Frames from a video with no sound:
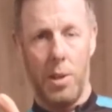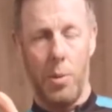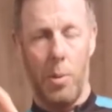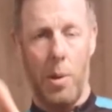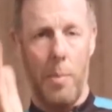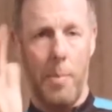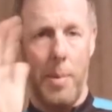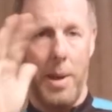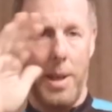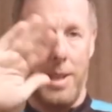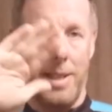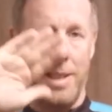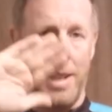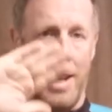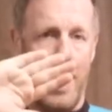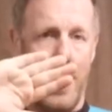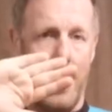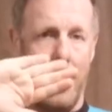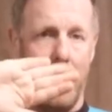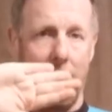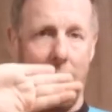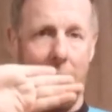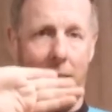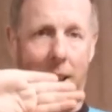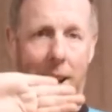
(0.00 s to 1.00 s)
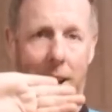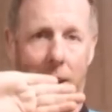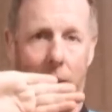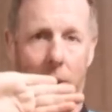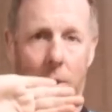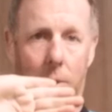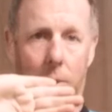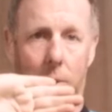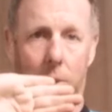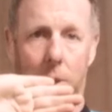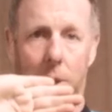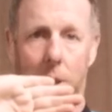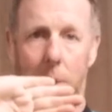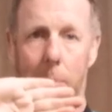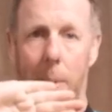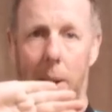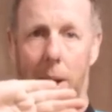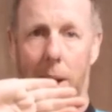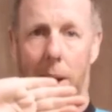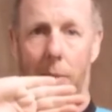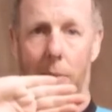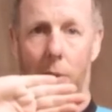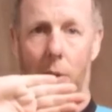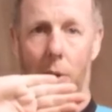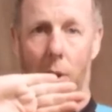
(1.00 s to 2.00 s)
So it maintains the angle to the
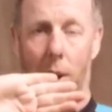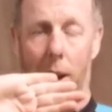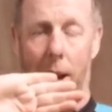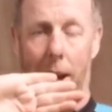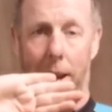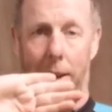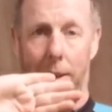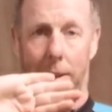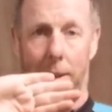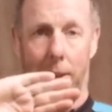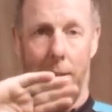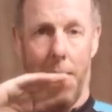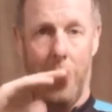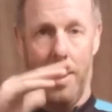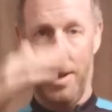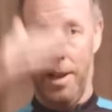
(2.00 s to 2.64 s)
back of your head